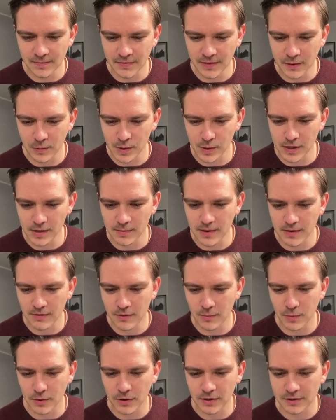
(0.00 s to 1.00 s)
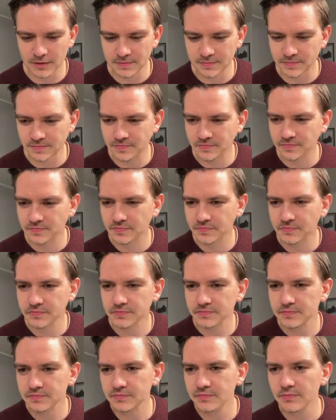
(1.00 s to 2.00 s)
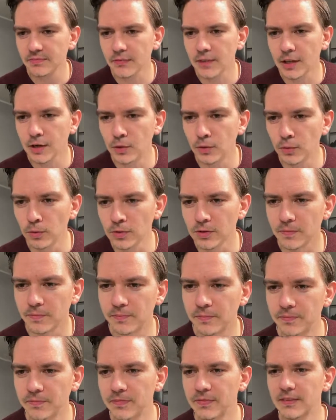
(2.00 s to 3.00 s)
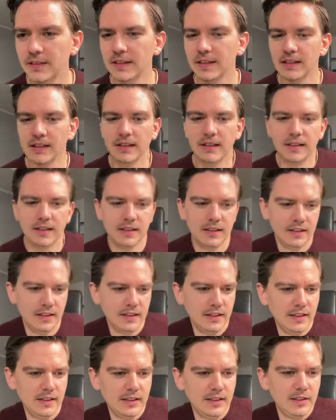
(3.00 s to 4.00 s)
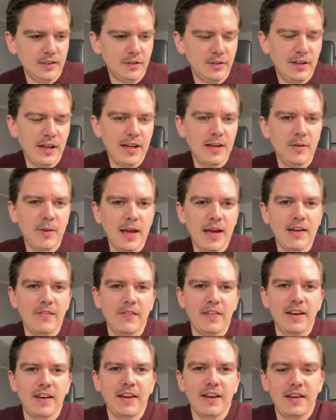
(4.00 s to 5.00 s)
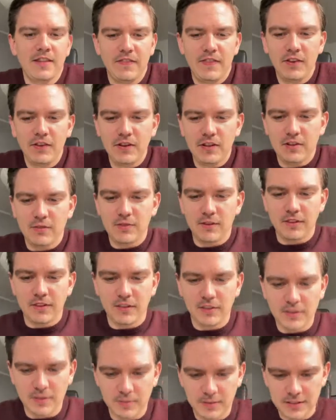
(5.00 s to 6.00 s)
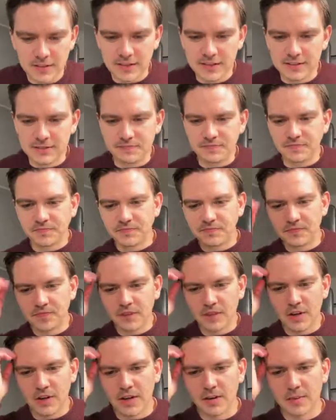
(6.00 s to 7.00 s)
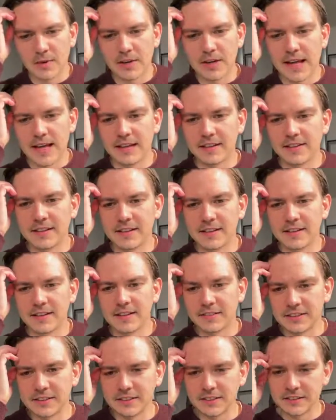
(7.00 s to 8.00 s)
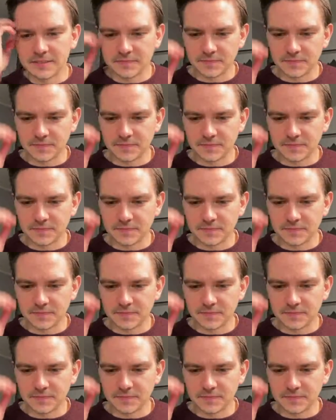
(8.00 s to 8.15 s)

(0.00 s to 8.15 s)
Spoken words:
Welcome everyone. Cool. Today we have a very interesting topic. Talk about Excel skills.